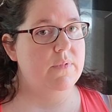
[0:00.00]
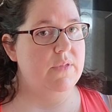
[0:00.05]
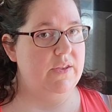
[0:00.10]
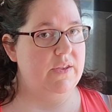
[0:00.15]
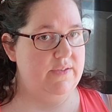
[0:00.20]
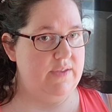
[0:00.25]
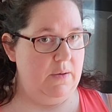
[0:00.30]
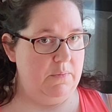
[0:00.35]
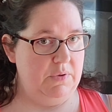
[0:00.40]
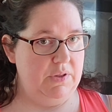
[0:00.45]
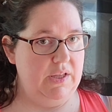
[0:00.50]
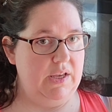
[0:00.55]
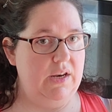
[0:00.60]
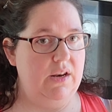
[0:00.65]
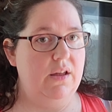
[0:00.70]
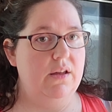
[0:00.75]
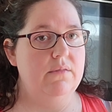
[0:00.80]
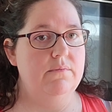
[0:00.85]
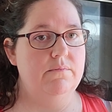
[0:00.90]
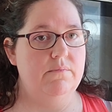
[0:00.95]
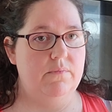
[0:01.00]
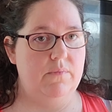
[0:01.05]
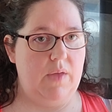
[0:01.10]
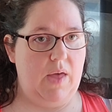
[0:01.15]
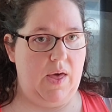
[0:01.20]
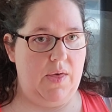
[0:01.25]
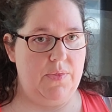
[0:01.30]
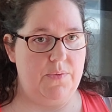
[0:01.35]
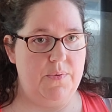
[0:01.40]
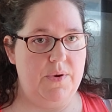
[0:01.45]
The semolina
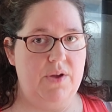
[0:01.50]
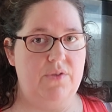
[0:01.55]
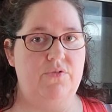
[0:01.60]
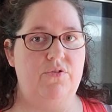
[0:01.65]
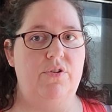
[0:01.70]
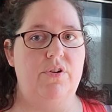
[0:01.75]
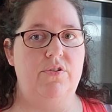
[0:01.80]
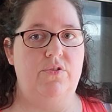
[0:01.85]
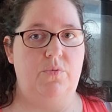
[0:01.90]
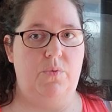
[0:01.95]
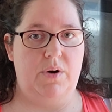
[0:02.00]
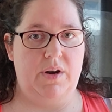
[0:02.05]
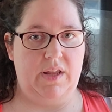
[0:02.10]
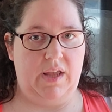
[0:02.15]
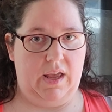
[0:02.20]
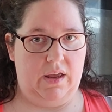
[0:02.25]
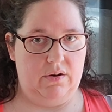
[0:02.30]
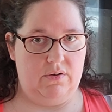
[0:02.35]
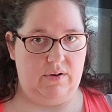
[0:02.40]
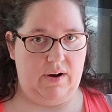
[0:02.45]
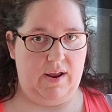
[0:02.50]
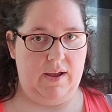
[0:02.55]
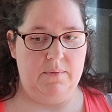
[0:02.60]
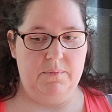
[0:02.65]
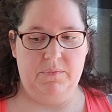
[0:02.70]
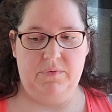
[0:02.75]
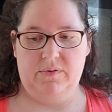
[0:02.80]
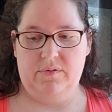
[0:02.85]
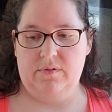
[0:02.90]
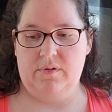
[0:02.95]
at 328
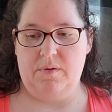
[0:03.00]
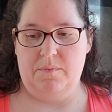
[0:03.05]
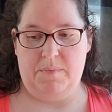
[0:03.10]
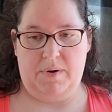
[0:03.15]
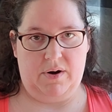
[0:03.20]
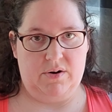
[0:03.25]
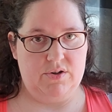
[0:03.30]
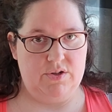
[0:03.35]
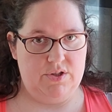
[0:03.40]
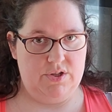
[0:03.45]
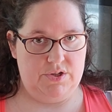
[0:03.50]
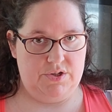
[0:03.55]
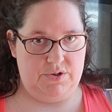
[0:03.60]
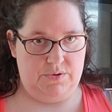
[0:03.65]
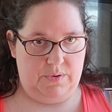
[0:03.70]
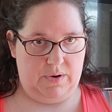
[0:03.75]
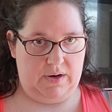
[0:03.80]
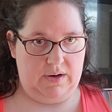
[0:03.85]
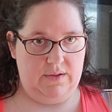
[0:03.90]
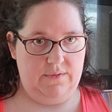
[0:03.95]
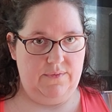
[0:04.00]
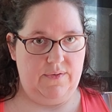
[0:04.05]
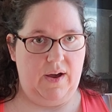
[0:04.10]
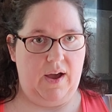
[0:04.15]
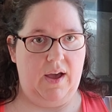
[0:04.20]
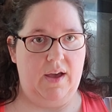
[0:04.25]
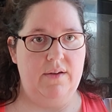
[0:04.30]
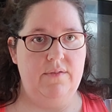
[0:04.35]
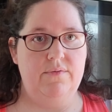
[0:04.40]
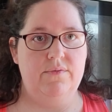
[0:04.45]
grams compared to the
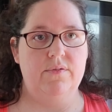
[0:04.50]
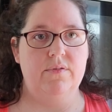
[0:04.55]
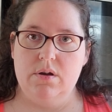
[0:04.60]
295.